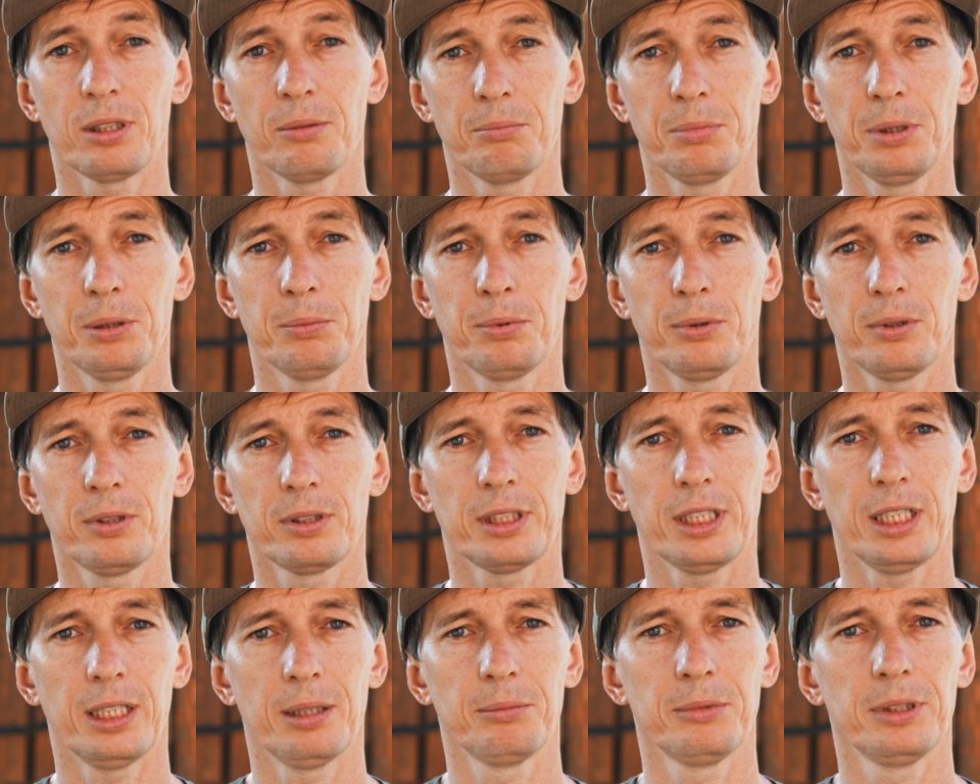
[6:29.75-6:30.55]
Some
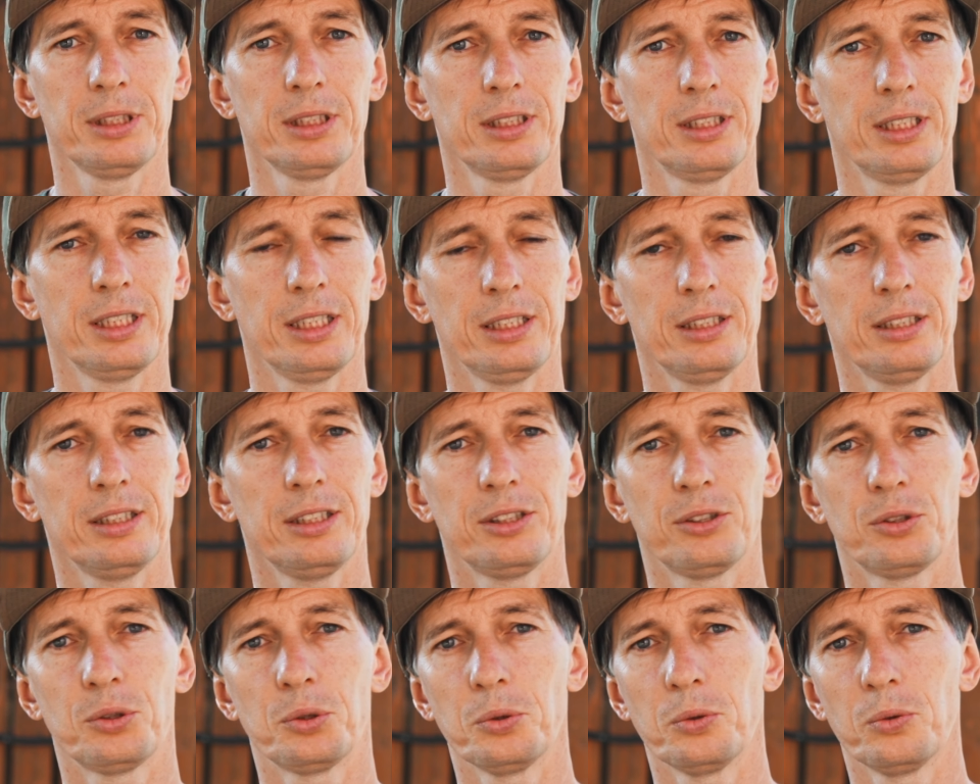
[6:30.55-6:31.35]
people tell me
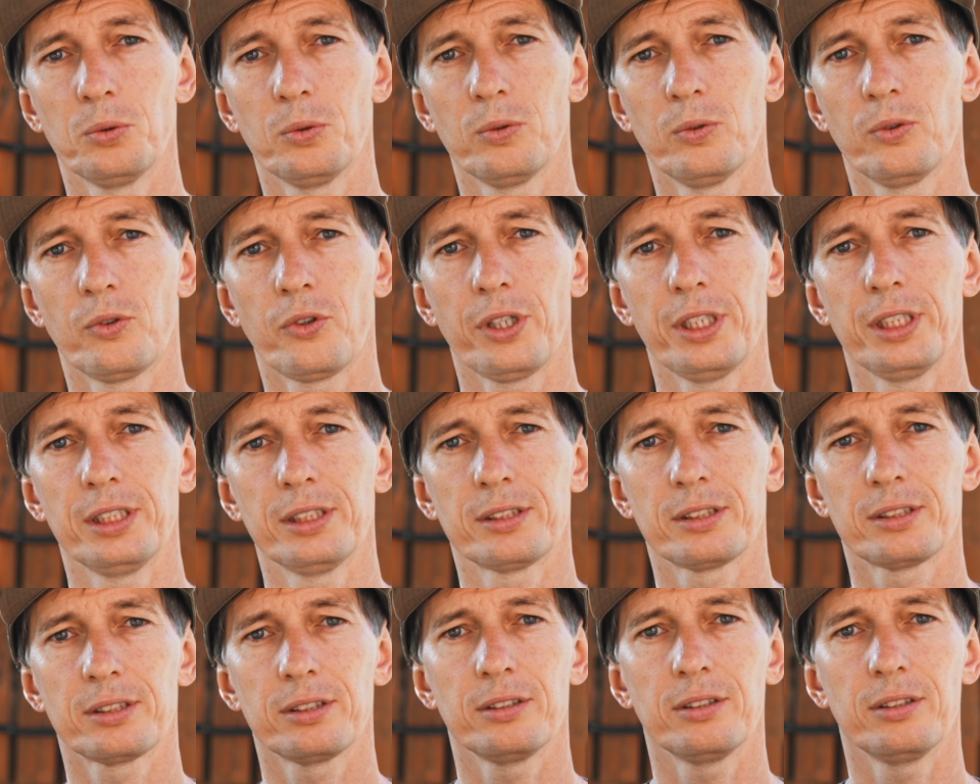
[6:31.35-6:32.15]
they need to
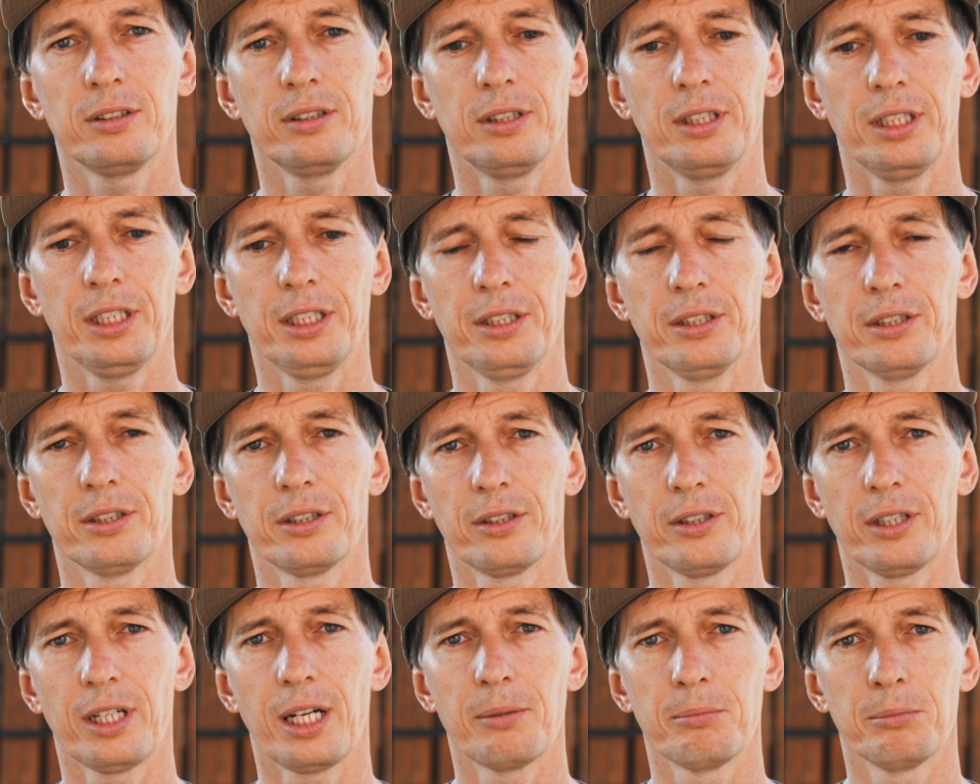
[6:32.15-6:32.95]
raise
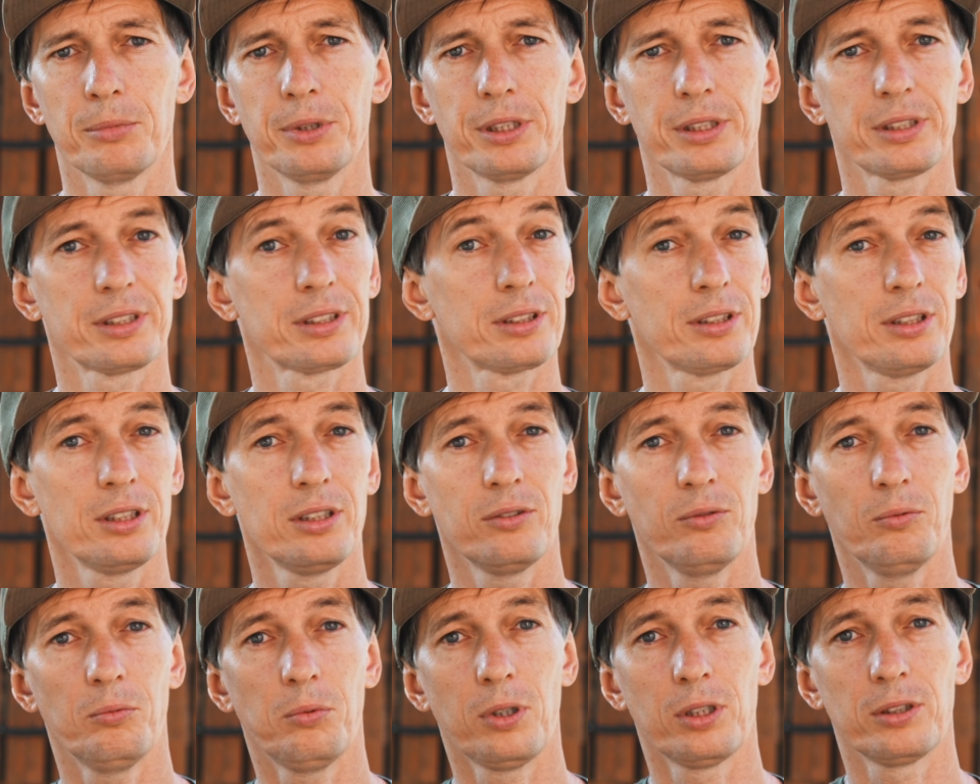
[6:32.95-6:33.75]
their
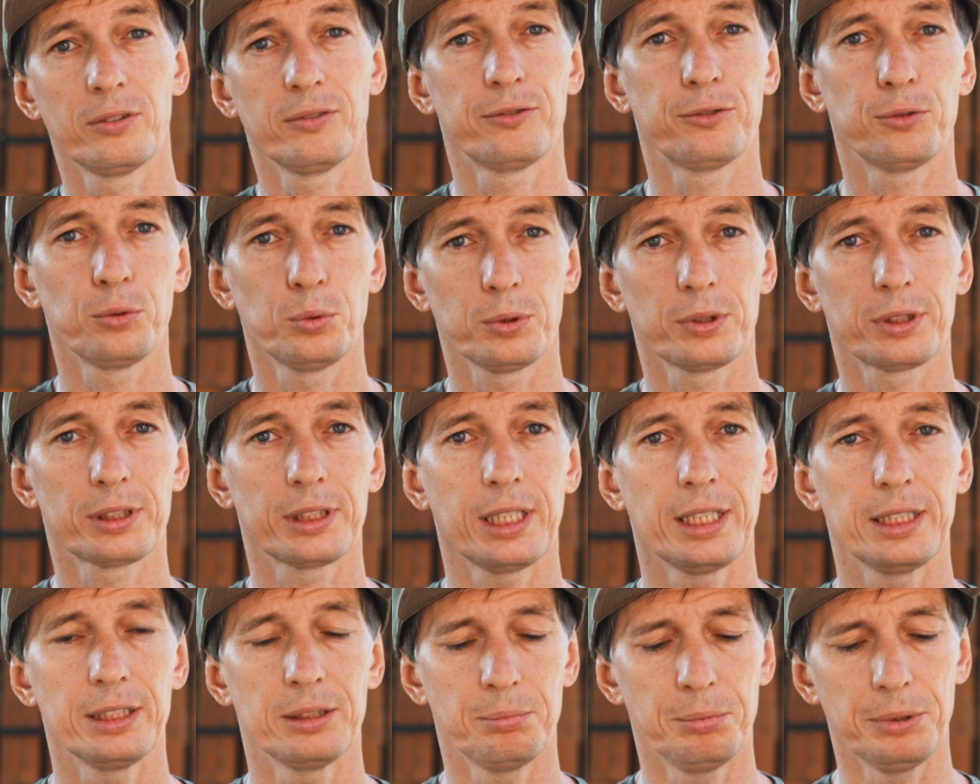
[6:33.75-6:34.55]
numbers one full
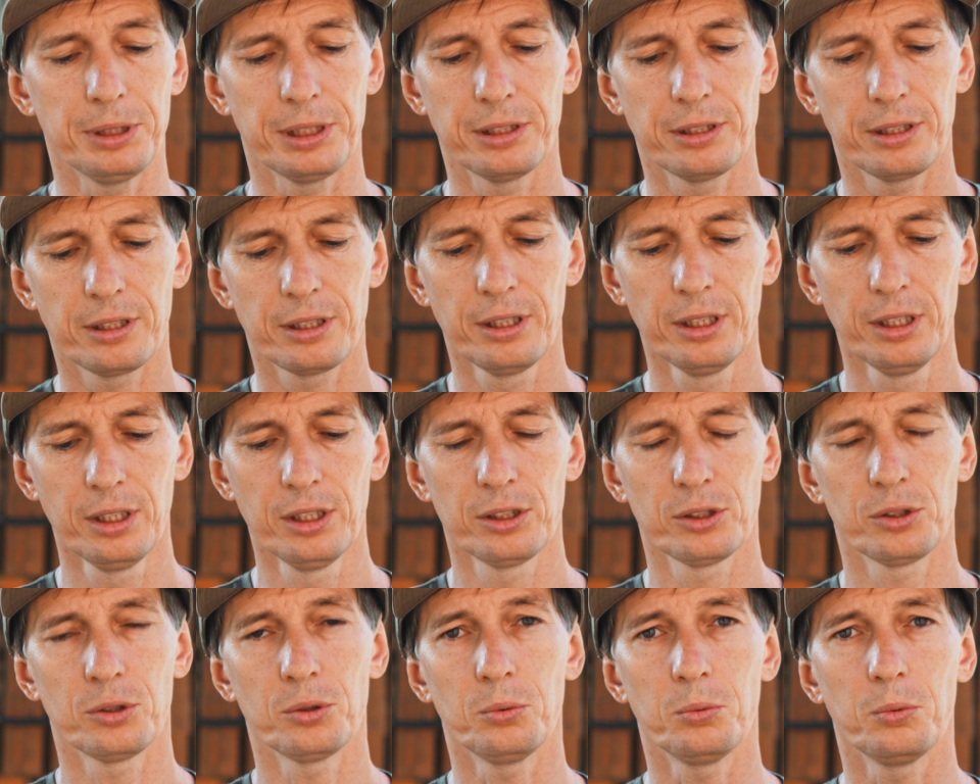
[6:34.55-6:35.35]
size bigger
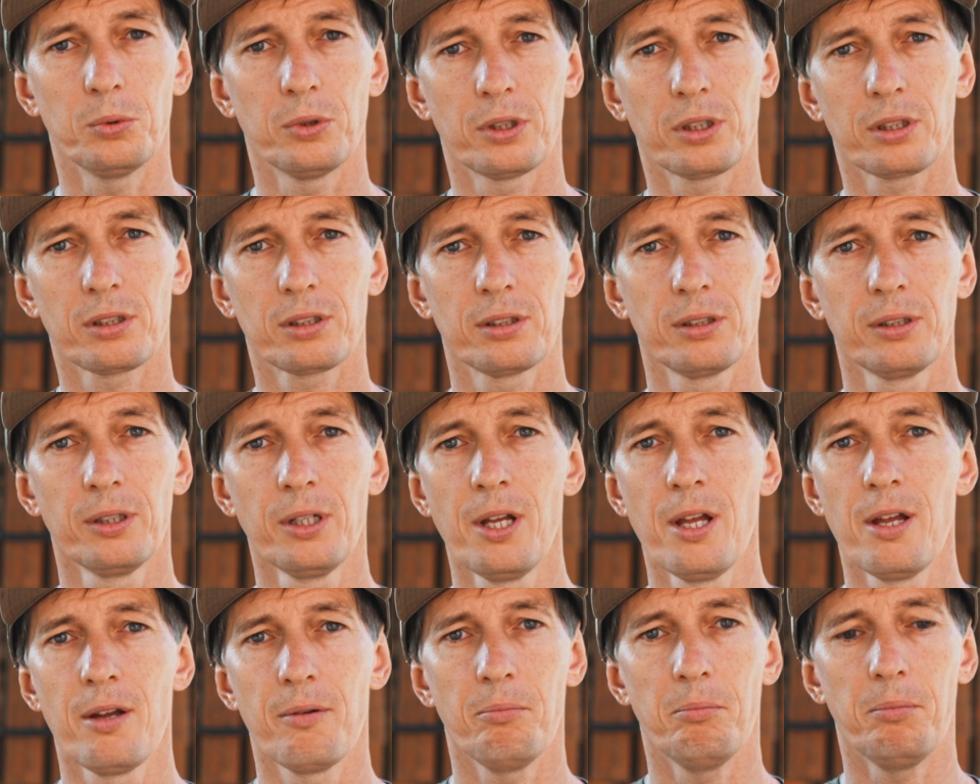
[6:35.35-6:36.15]
to
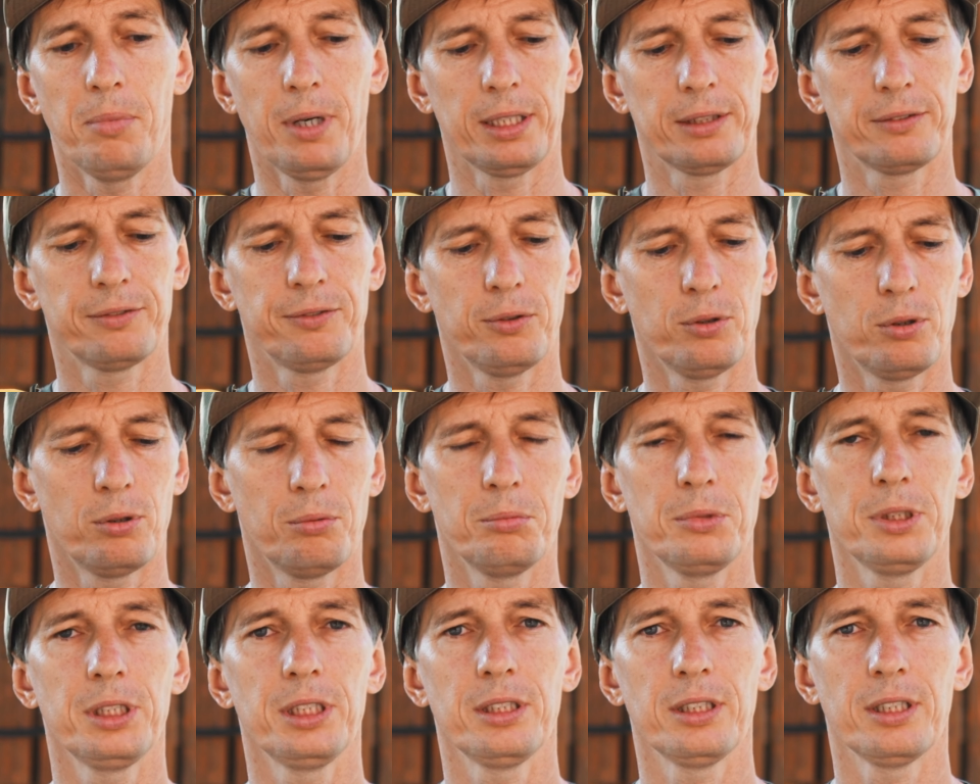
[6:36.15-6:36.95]
work, but
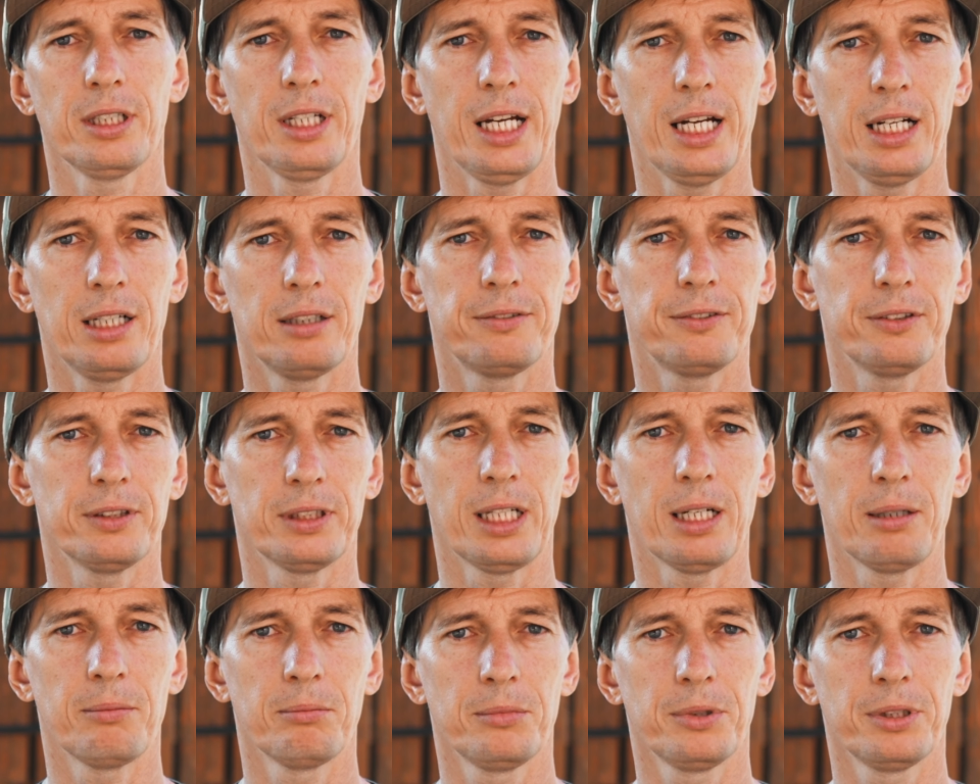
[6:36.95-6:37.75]
for me,
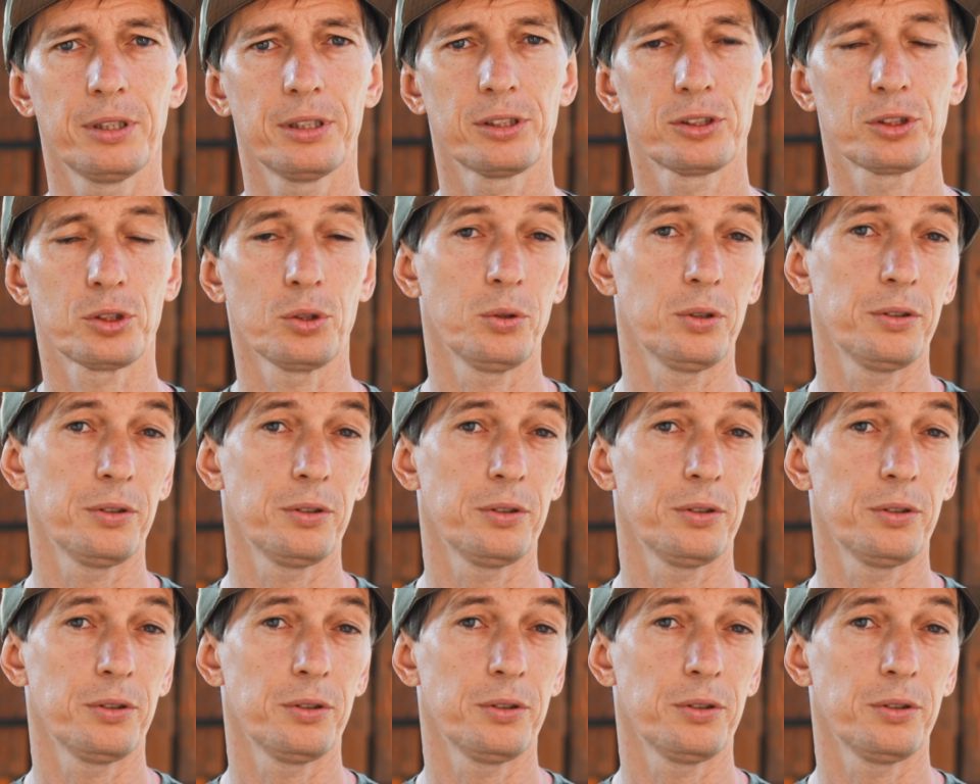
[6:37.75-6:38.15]
half a number.